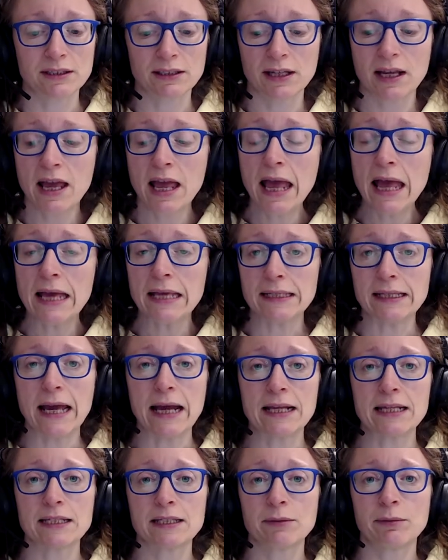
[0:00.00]
And
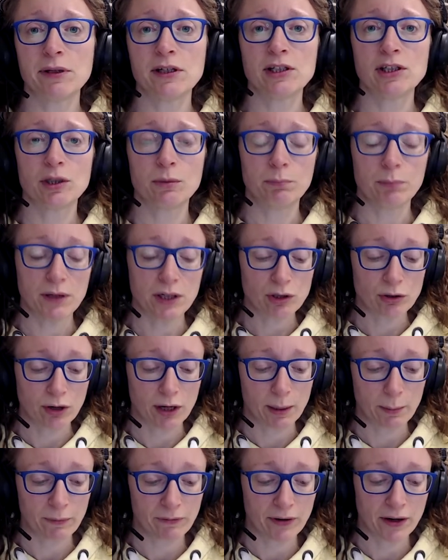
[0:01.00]
yes, we should be trying
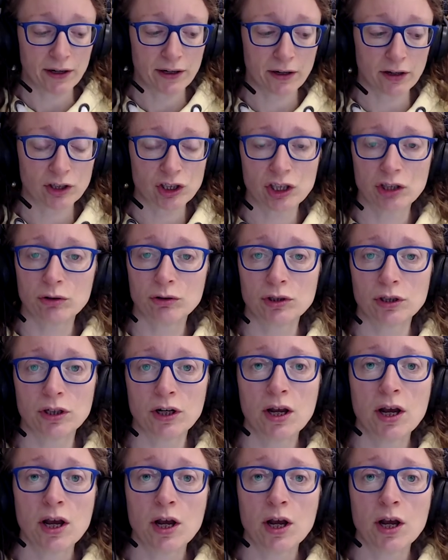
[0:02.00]
to provide our children